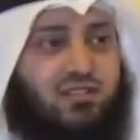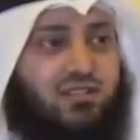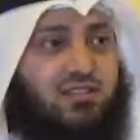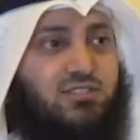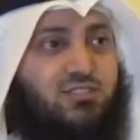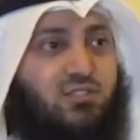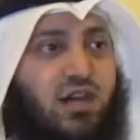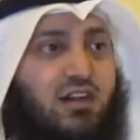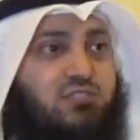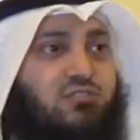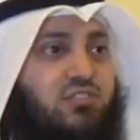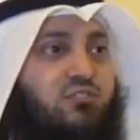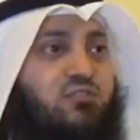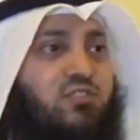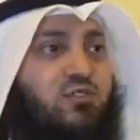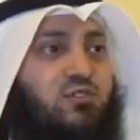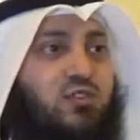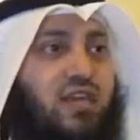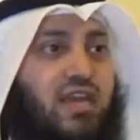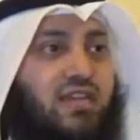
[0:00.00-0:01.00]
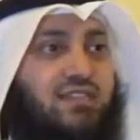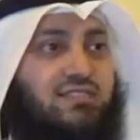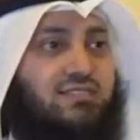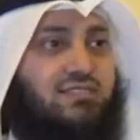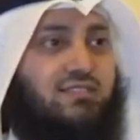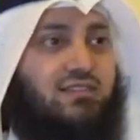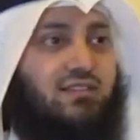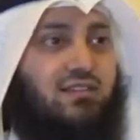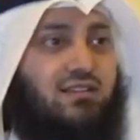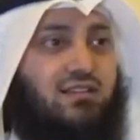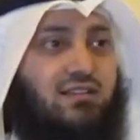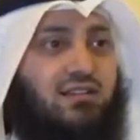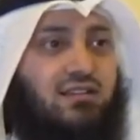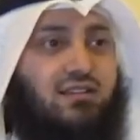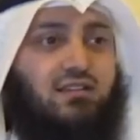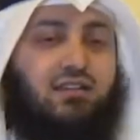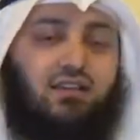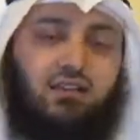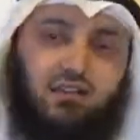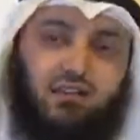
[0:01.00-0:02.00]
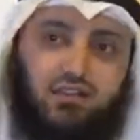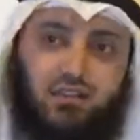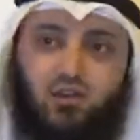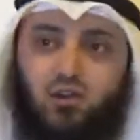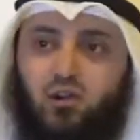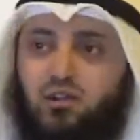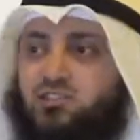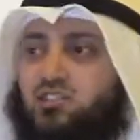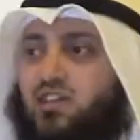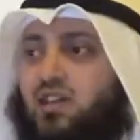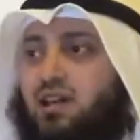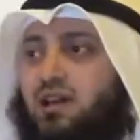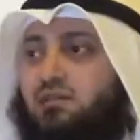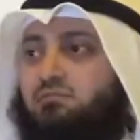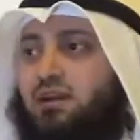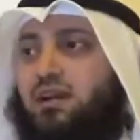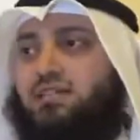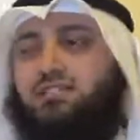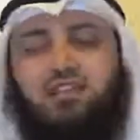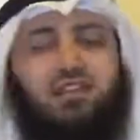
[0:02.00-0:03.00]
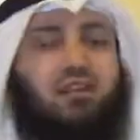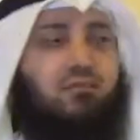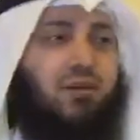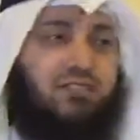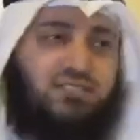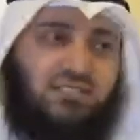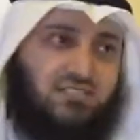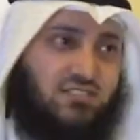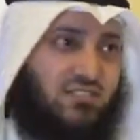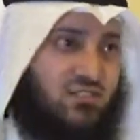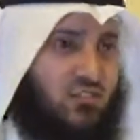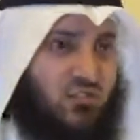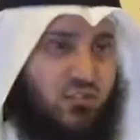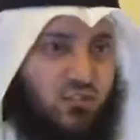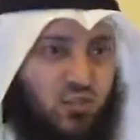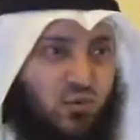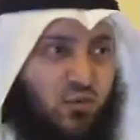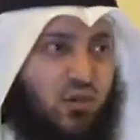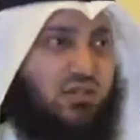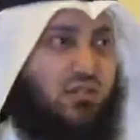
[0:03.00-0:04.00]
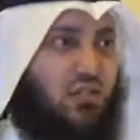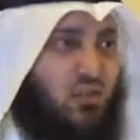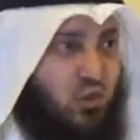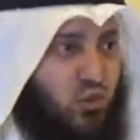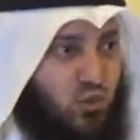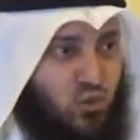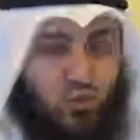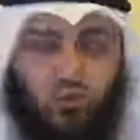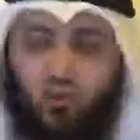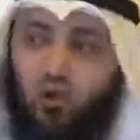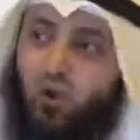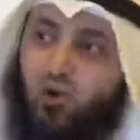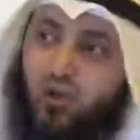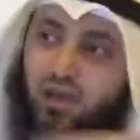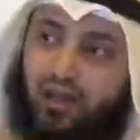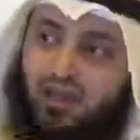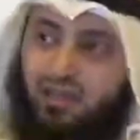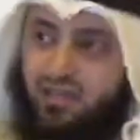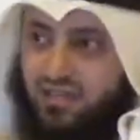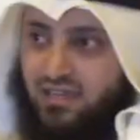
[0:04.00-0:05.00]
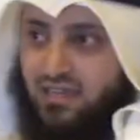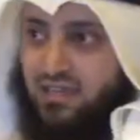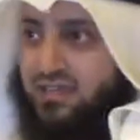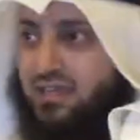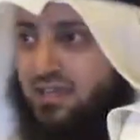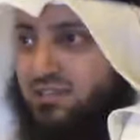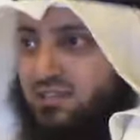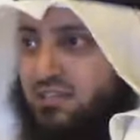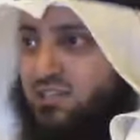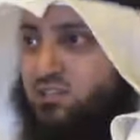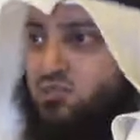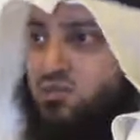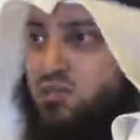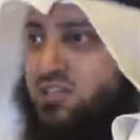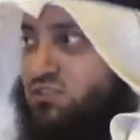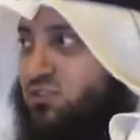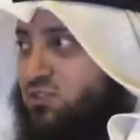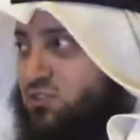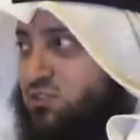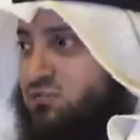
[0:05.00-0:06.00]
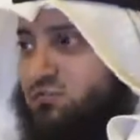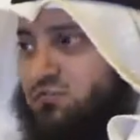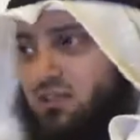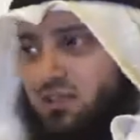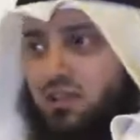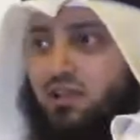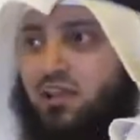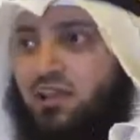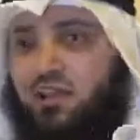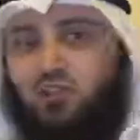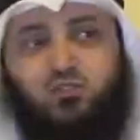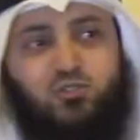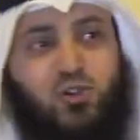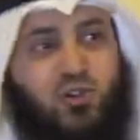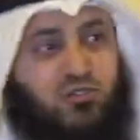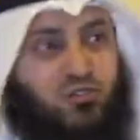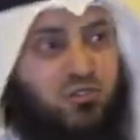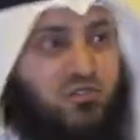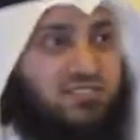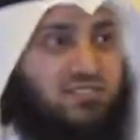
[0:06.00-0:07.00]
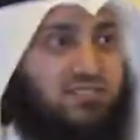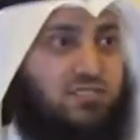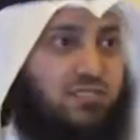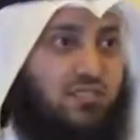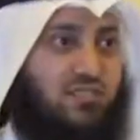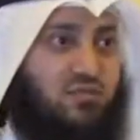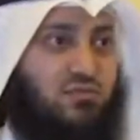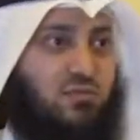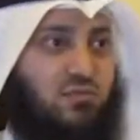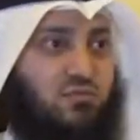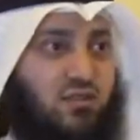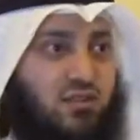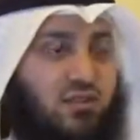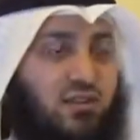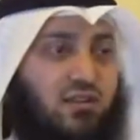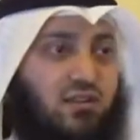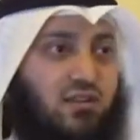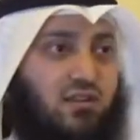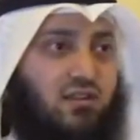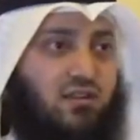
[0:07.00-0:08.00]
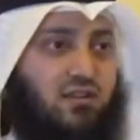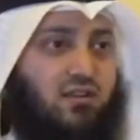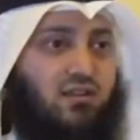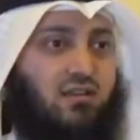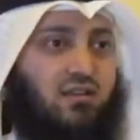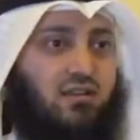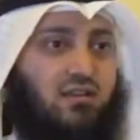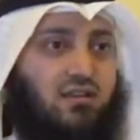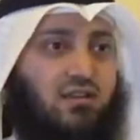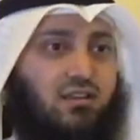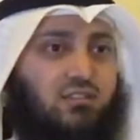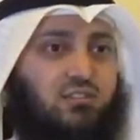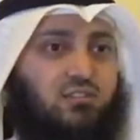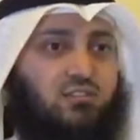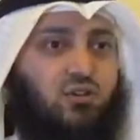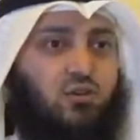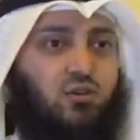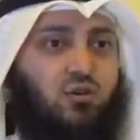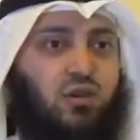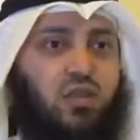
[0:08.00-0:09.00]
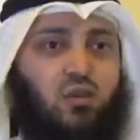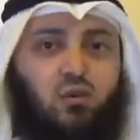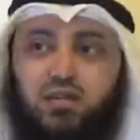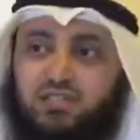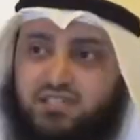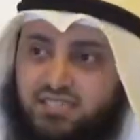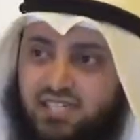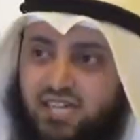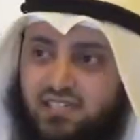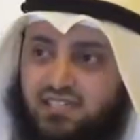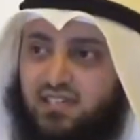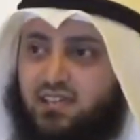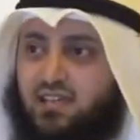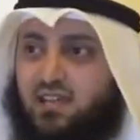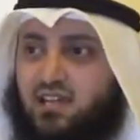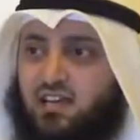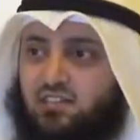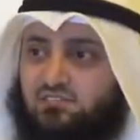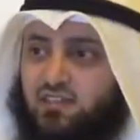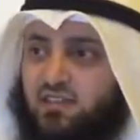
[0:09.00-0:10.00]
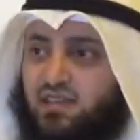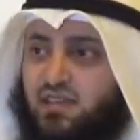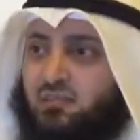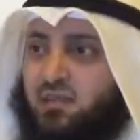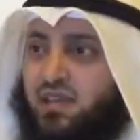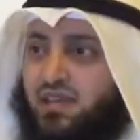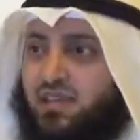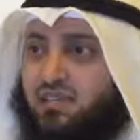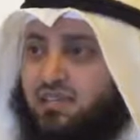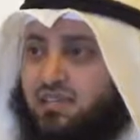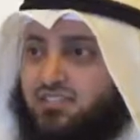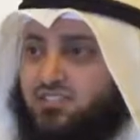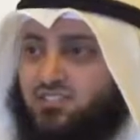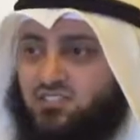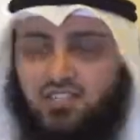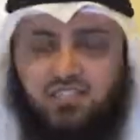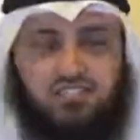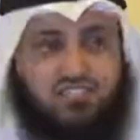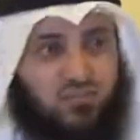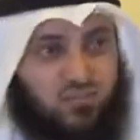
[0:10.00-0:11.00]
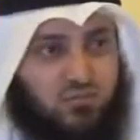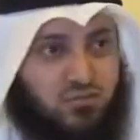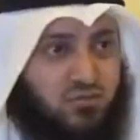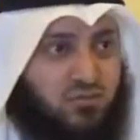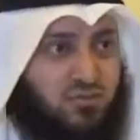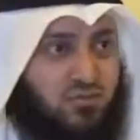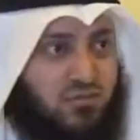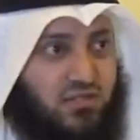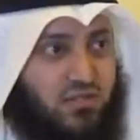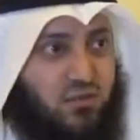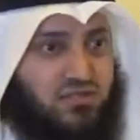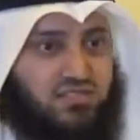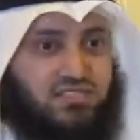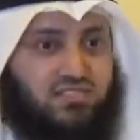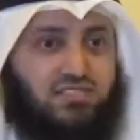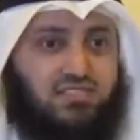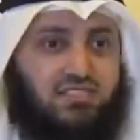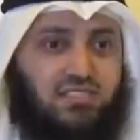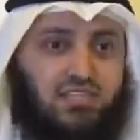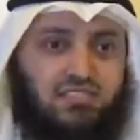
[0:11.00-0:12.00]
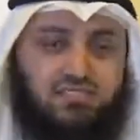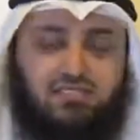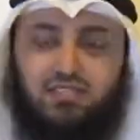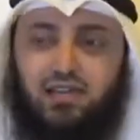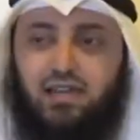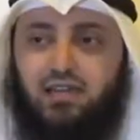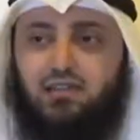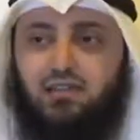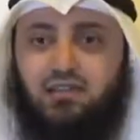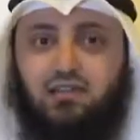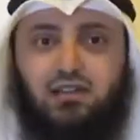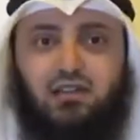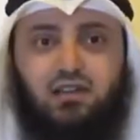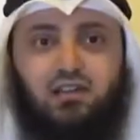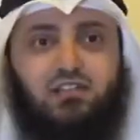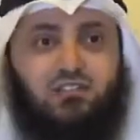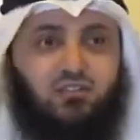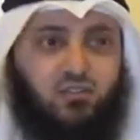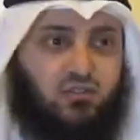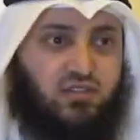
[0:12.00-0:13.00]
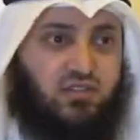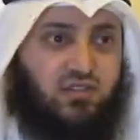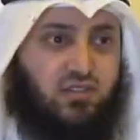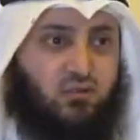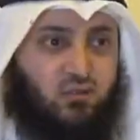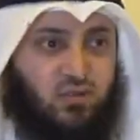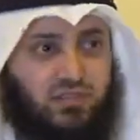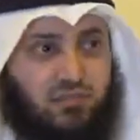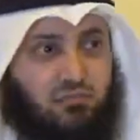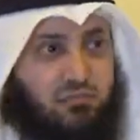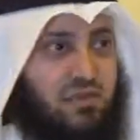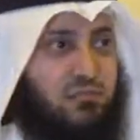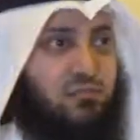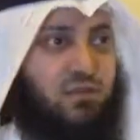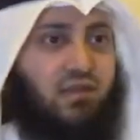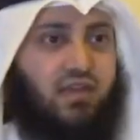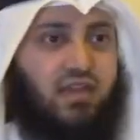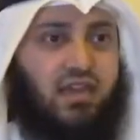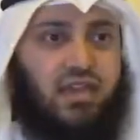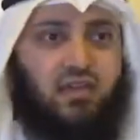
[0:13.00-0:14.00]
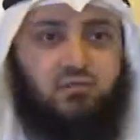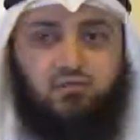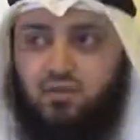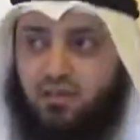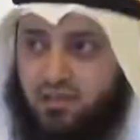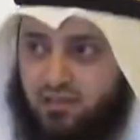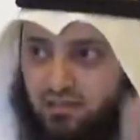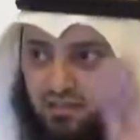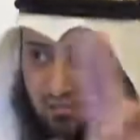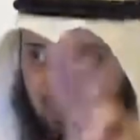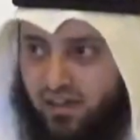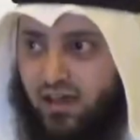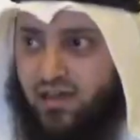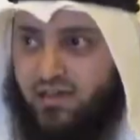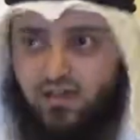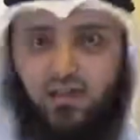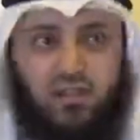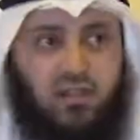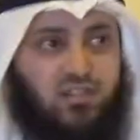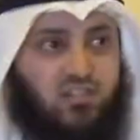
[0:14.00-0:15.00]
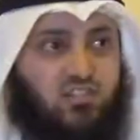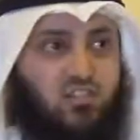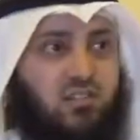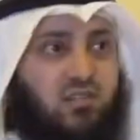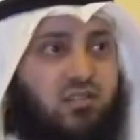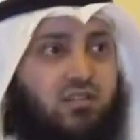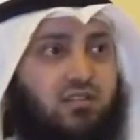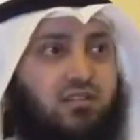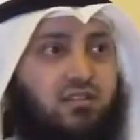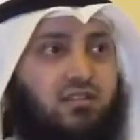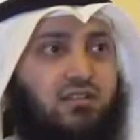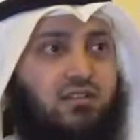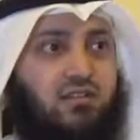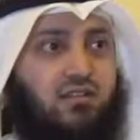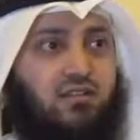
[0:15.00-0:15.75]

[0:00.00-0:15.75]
So after a few days, they called Sheikh Abbas. Sheikh Abbas says, you know what? You go and get into his room and you talk to this Egyptian brother. So he was cutting the kafan and making the string, so he was inside. So when the people came, the father and the children,